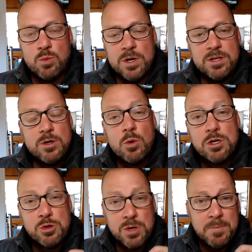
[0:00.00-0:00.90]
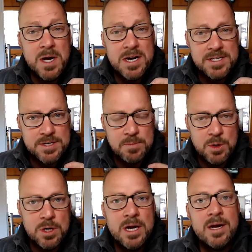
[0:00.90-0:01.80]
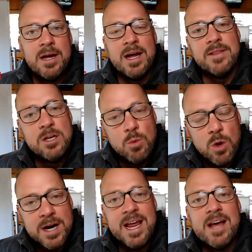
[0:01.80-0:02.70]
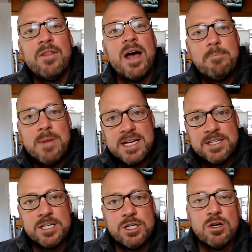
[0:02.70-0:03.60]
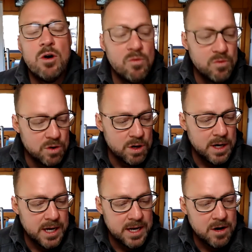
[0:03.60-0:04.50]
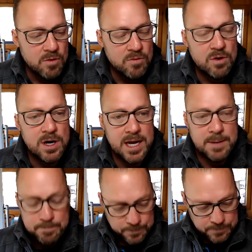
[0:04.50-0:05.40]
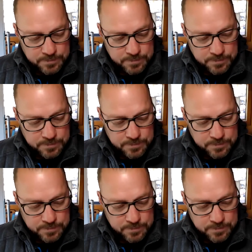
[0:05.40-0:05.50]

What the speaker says: with your dream customer, and then you want to nail that message over and over again.